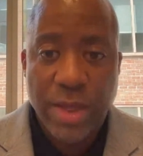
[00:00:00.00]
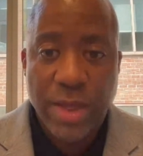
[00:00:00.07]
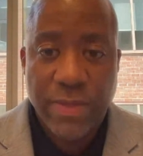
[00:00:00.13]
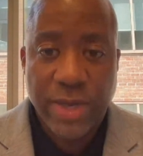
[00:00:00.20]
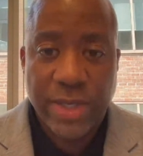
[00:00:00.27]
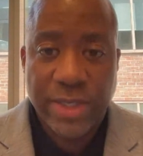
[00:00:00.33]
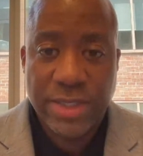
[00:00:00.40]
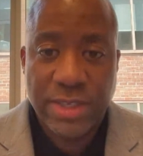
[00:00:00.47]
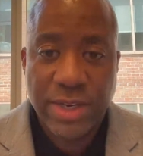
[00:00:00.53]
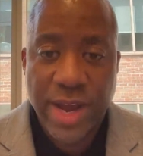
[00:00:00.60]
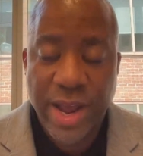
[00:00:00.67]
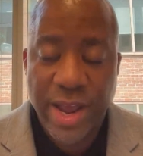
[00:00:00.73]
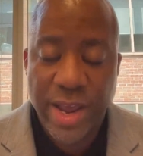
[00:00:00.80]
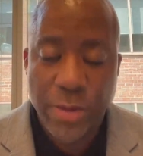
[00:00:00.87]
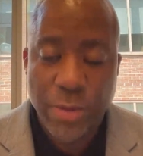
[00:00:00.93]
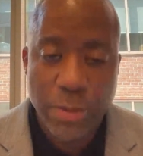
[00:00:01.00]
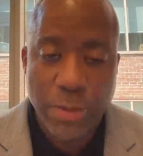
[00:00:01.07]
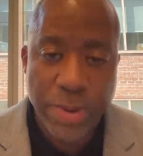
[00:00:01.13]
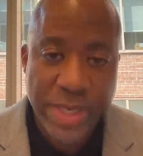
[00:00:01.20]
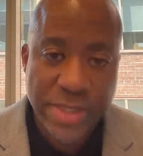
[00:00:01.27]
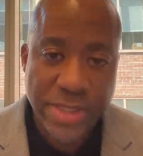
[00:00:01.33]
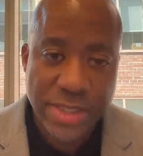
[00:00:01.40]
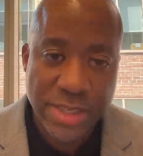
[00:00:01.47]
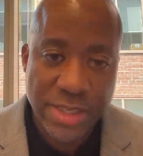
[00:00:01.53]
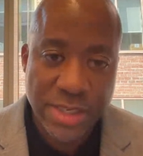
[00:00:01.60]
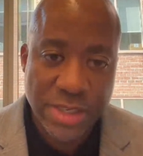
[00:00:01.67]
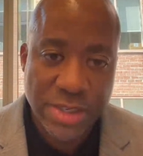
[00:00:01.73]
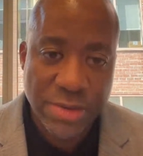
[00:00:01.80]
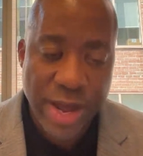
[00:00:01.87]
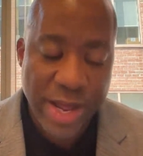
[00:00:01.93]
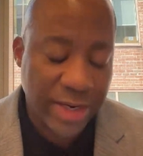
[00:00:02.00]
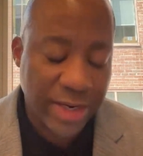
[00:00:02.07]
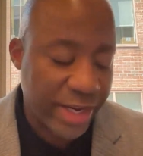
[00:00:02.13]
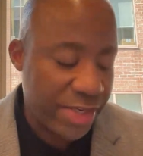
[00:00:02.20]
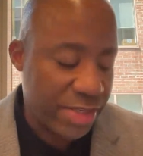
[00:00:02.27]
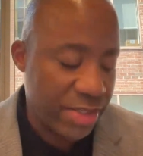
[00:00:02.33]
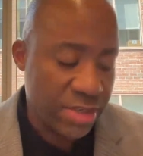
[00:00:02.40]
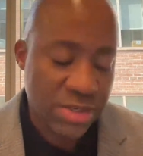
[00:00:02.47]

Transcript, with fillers: that NTIA will base its initial allocation